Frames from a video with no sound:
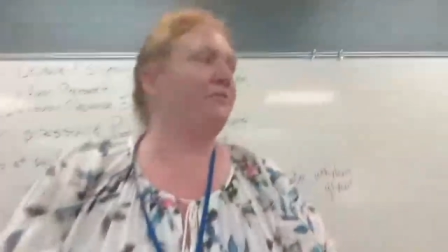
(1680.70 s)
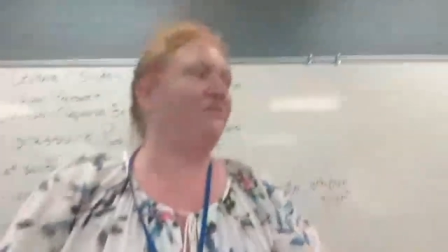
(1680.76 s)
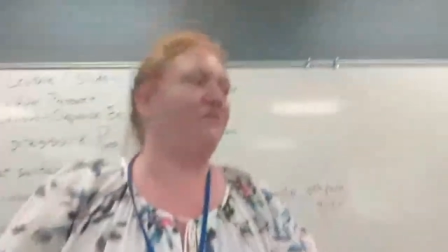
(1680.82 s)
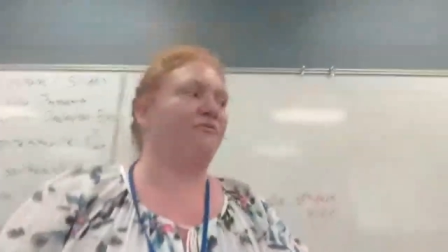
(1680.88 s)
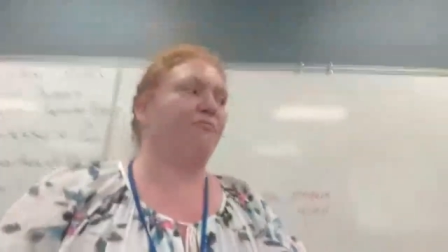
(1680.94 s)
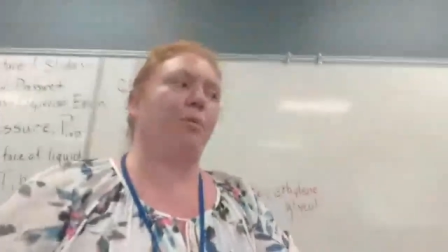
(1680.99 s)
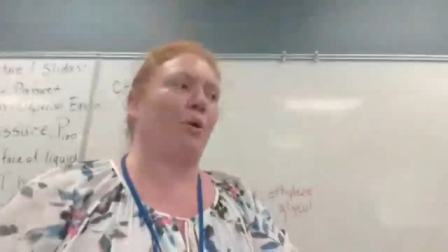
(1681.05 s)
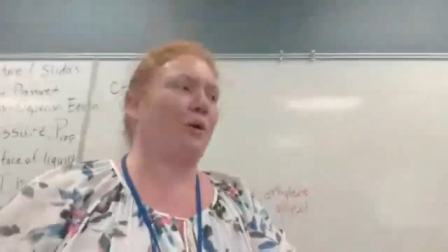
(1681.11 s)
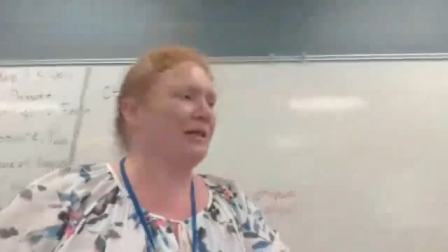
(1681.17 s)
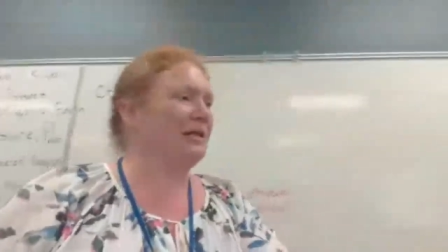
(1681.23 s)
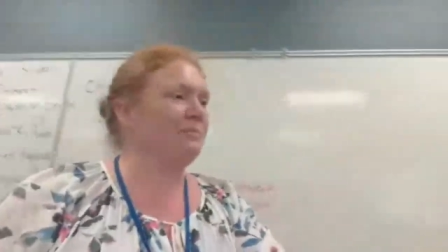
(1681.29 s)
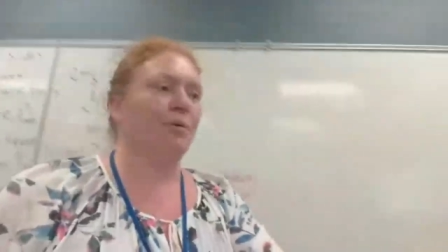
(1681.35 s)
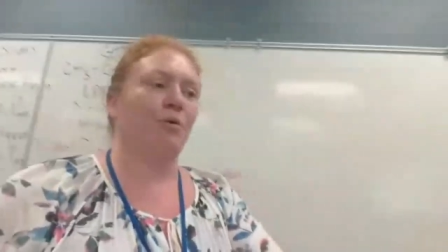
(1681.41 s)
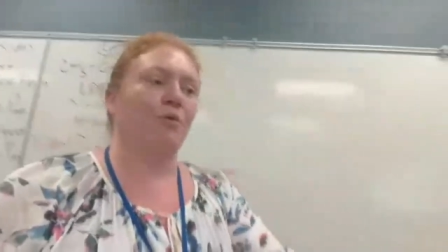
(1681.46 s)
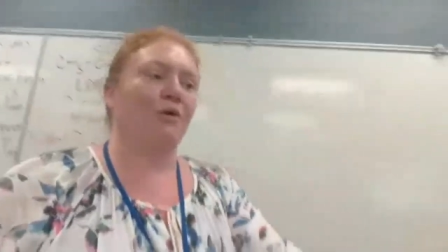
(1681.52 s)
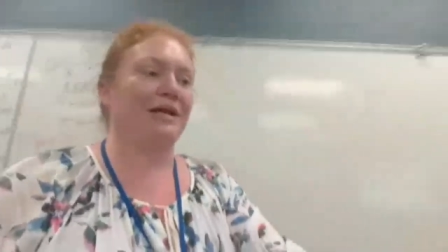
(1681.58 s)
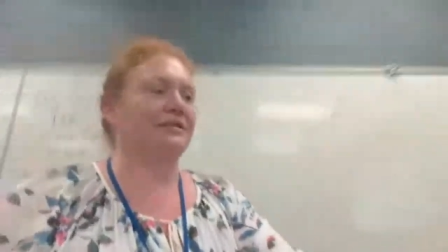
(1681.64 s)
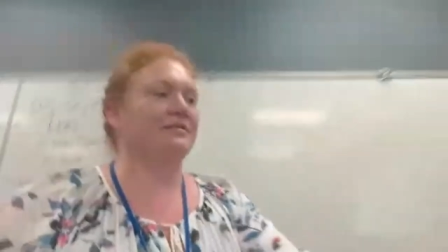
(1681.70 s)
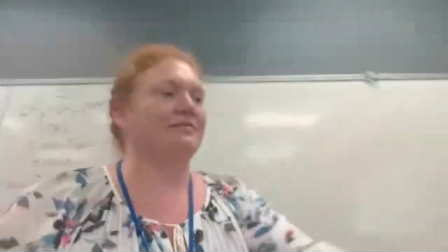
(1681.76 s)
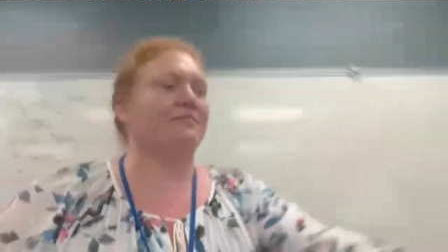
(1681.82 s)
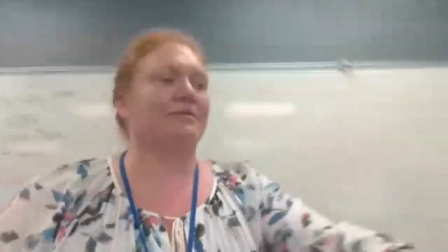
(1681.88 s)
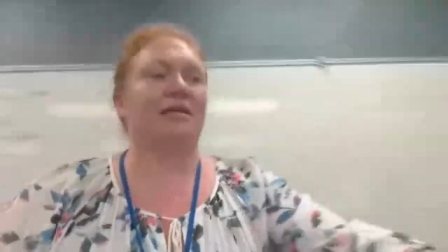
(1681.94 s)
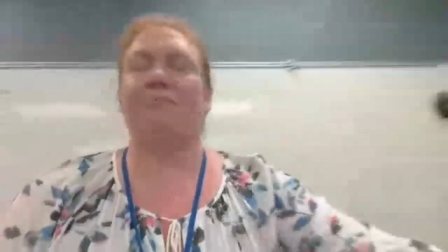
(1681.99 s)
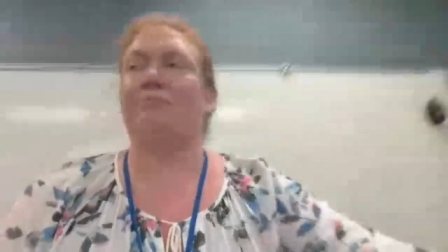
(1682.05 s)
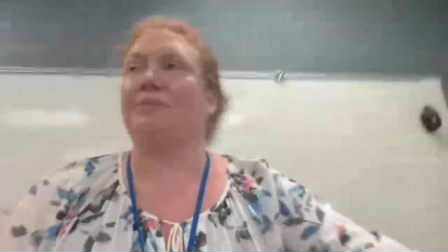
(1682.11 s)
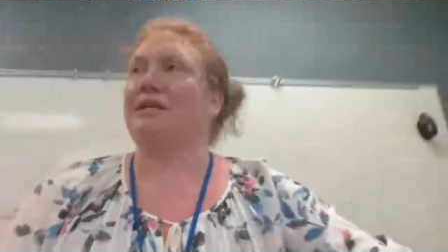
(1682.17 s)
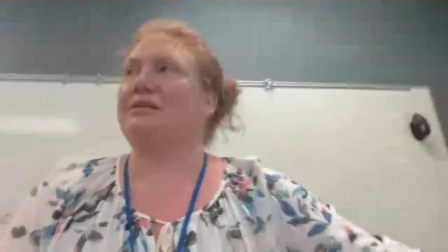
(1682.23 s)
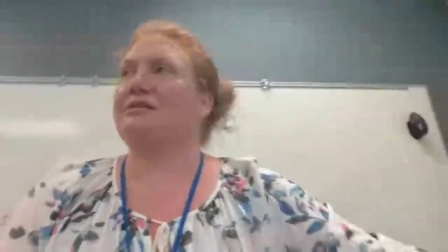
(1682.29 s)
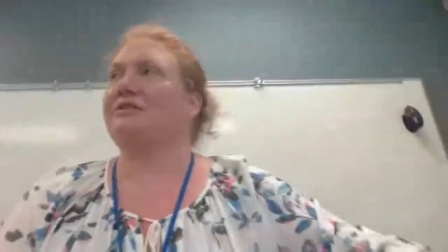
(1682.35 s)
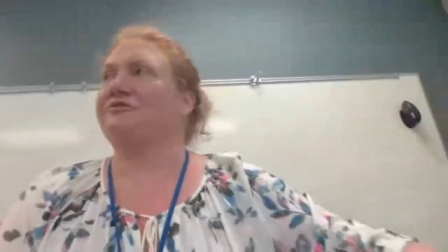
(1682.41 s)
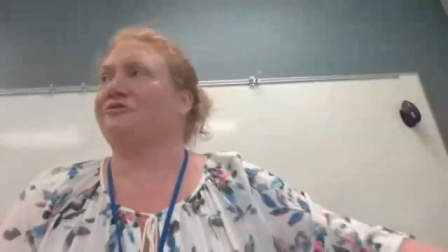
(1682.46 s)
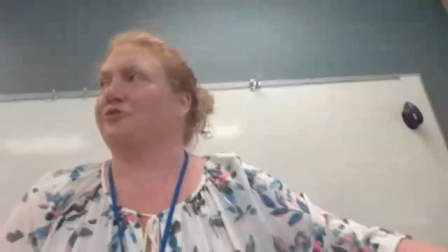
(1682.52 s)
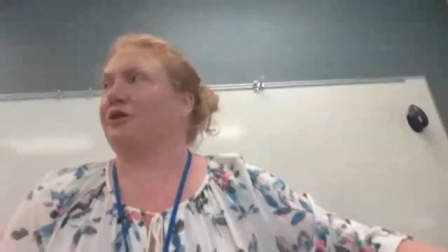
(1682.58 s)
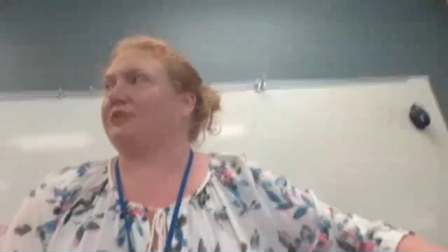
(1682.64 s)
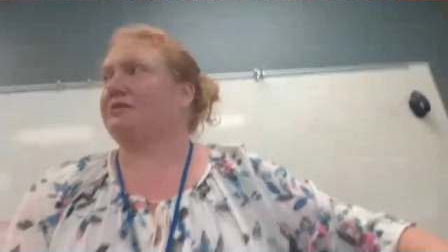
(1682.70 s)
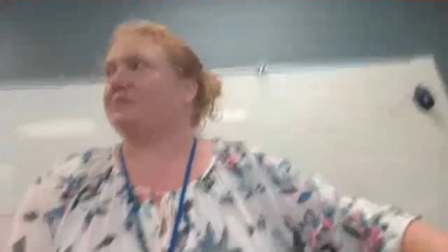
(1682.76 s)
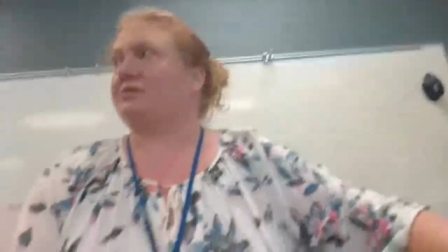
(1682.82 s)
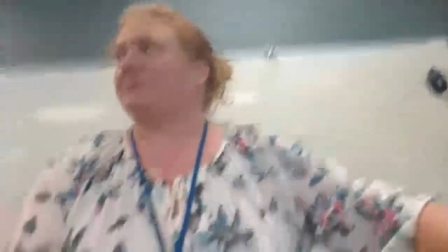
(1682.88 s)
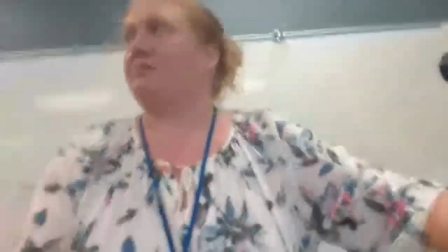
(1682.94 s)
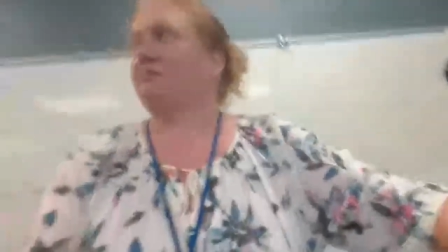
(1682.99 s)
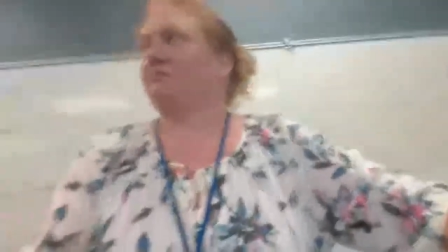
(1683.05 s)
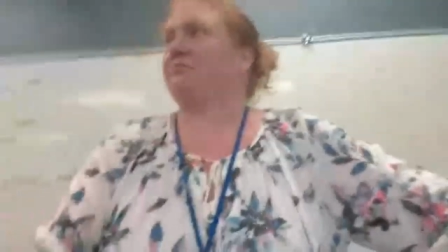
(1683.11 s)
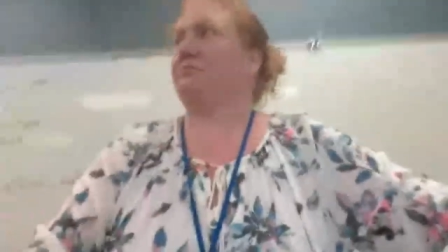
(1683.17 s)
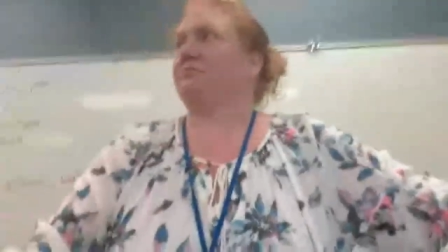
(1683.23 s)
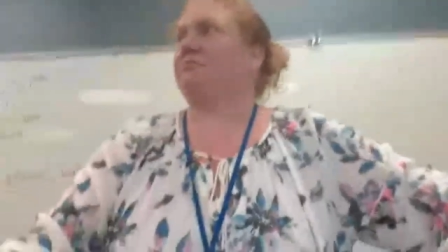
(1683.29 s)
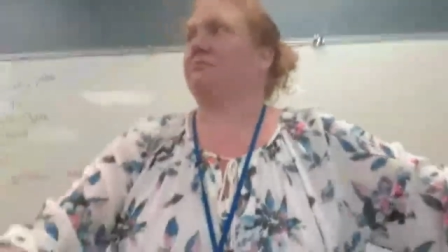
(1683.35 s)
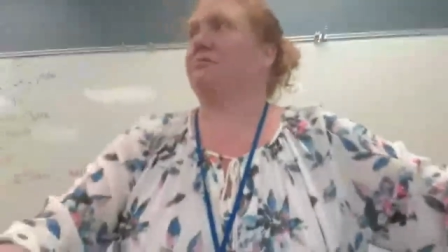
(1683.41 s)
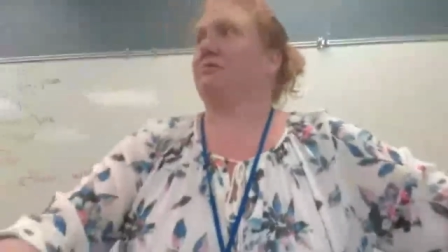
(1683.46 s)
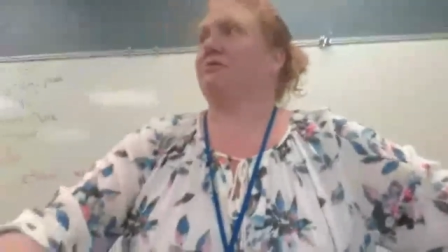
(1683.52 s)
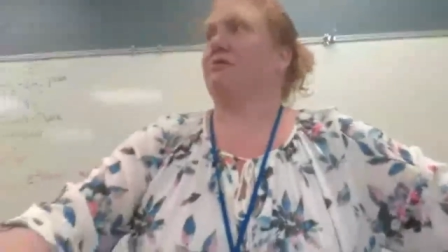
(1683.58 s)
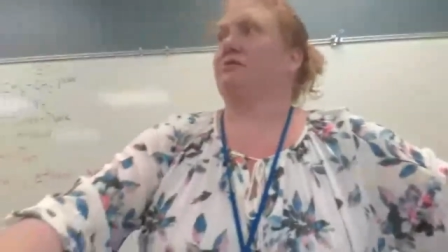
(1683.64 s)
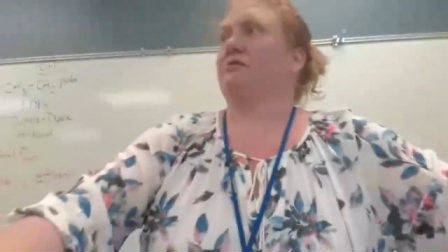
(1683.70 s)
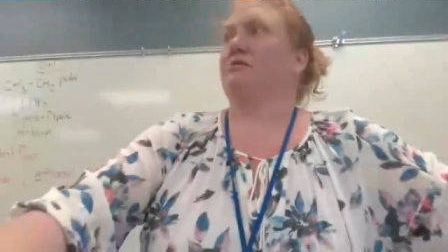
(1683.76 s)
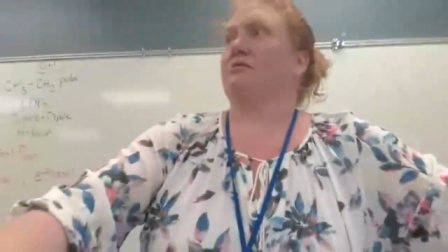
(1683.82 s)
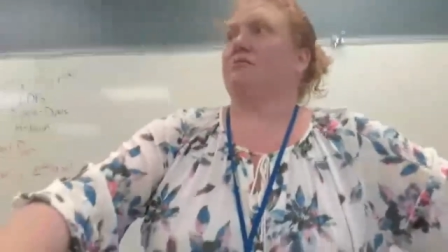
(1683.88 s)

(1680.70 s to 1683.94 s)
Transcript: But boiling points can be different